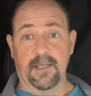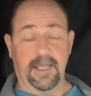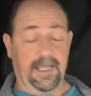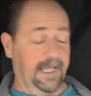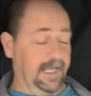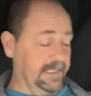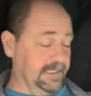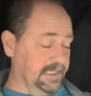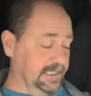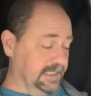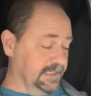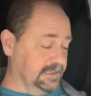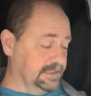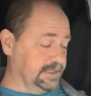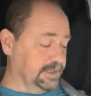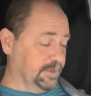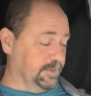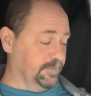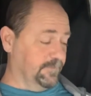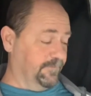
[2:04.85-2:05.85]
And then,
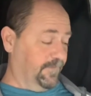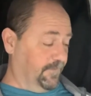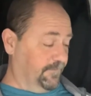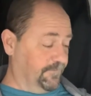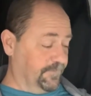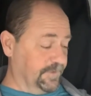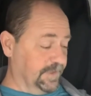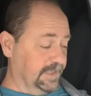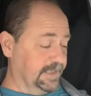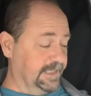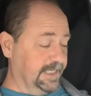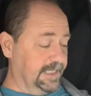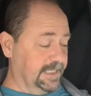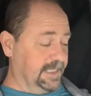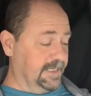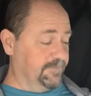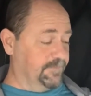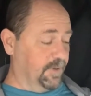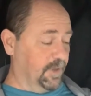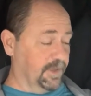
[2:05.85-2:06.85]
so for the
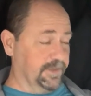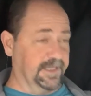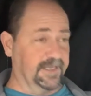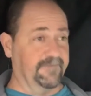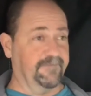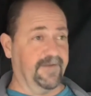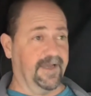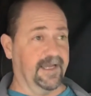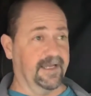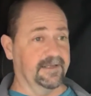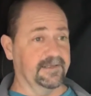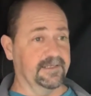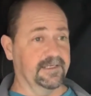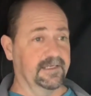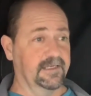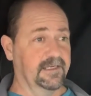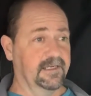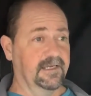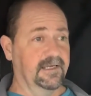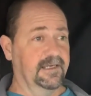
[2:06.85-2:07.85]
leaking part, they found
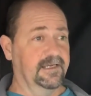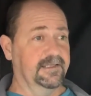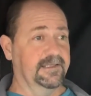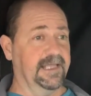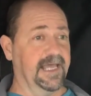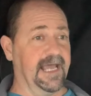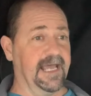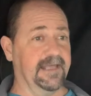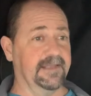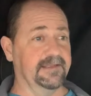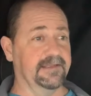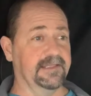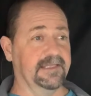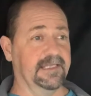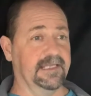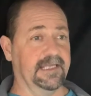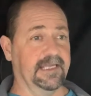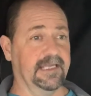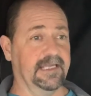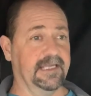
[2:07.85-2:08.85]
that
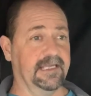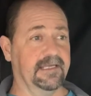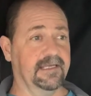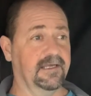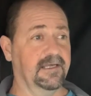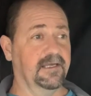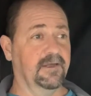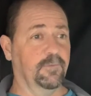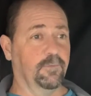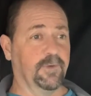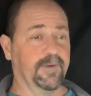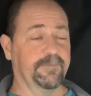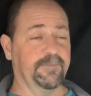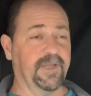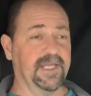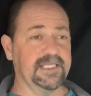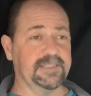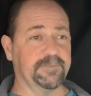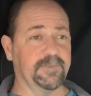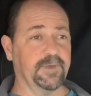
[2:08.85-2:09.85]
the
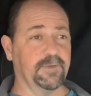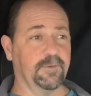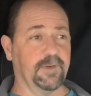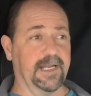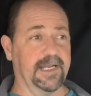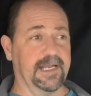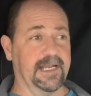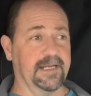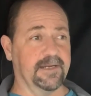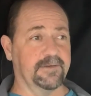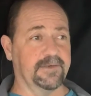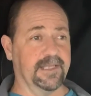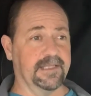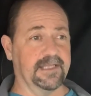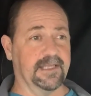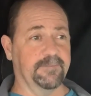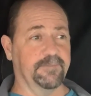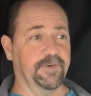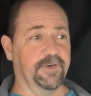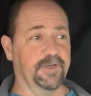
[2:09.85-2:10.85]
replacement radiator that
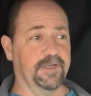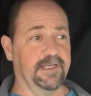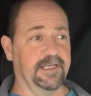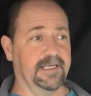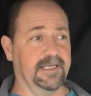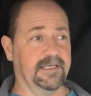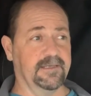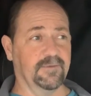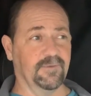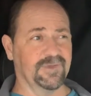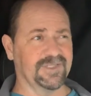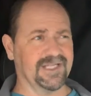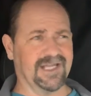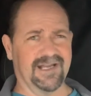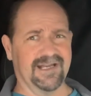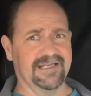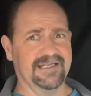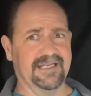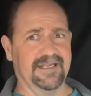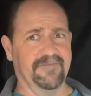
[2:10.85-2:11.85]
they put in was
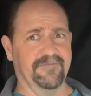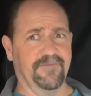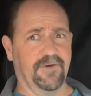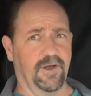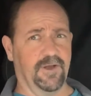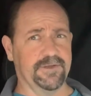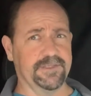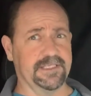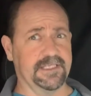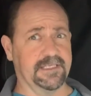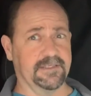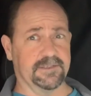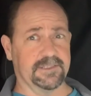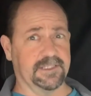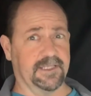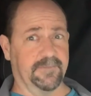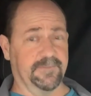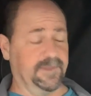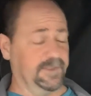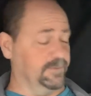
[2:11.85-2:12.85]
kind of defaulty, or
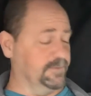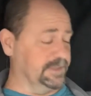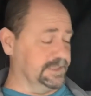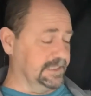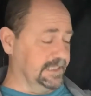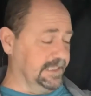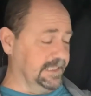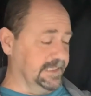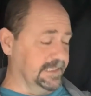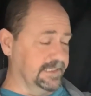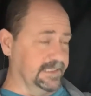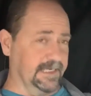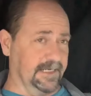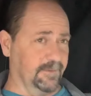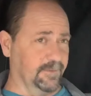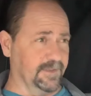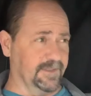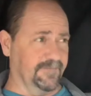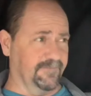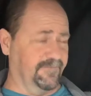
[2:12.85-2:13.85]
something was leaking there
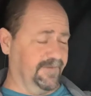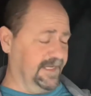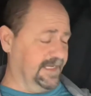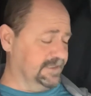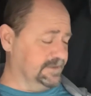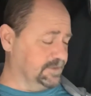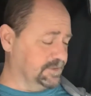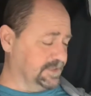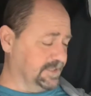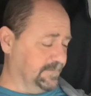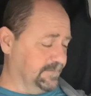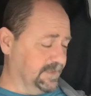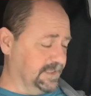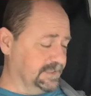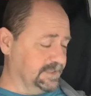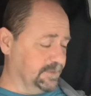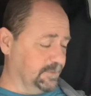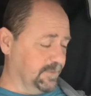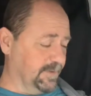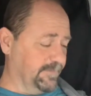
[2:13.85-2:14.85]
with the fans or something.
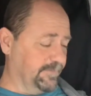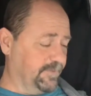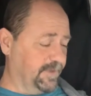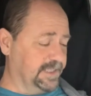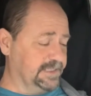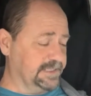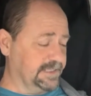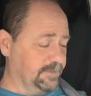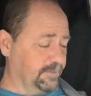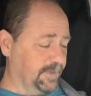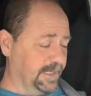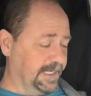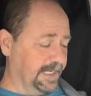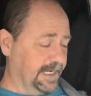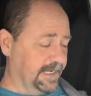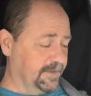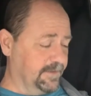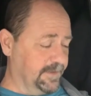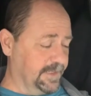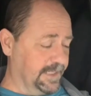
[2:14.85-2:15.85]
So they replaced the
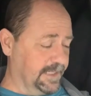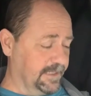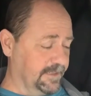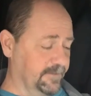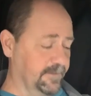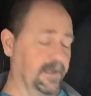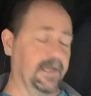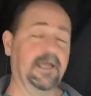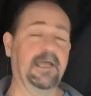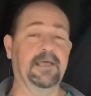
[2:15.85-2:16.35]
radiator there.